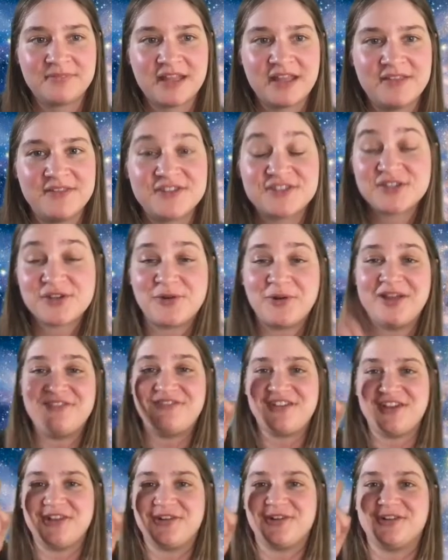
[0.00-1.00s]
This is a great
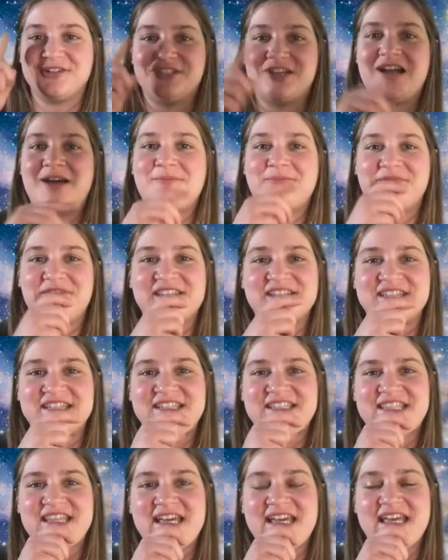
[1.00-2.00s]
figure on top. This
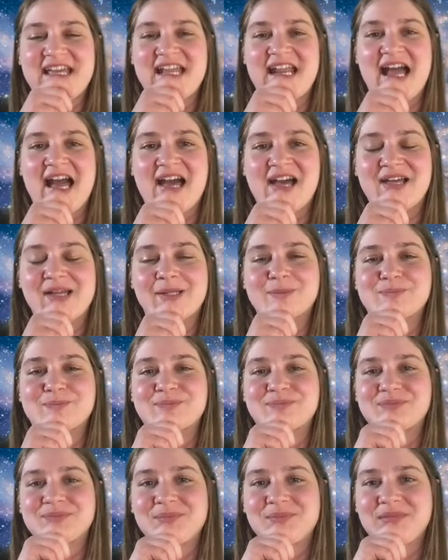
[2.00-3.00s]
is the
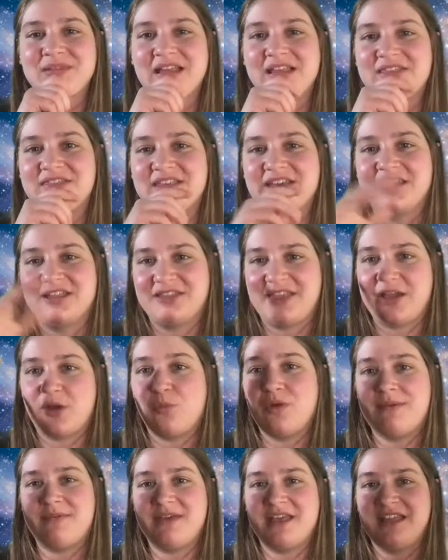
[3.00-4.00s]
like
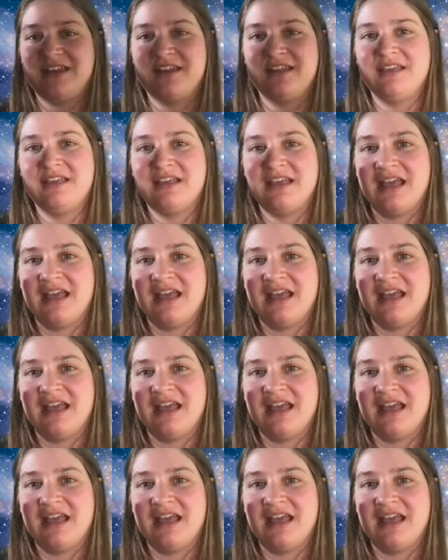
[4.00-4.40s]
women.